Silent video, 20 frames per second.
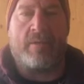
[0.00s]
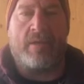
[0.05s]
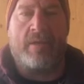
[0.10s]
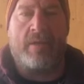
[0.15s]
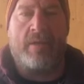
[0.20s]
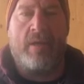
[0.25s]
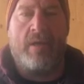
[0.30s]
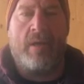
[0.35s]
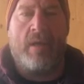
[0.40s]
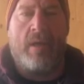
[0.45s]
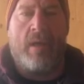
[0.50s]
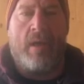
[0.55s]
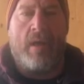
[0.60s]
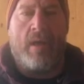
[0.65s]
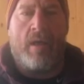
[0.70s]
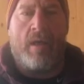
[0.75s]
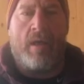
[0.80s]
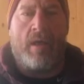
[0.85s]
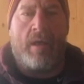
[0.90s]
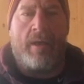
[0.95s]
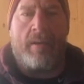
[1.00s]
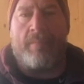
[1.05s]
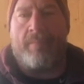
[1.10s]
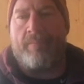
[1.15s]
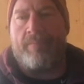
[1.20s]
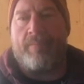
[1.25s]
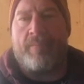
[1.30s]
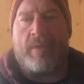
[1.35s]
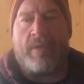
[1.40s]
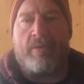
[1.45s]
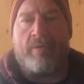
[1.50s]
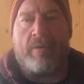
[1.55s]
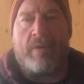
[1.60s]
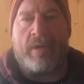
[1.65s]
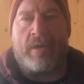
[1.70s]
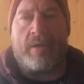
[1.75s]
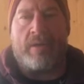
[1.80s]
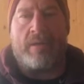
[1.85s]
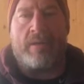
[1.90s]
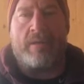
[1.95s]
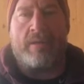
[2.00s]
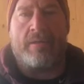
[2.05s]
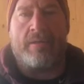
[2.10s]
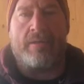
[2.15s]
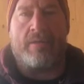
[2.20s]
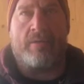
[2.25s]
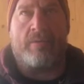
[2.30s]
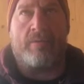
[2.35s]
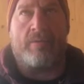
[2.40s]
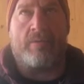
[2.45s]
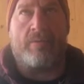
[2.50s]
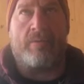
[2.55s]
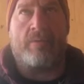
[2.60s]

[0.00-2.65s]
the um, they're running, you know,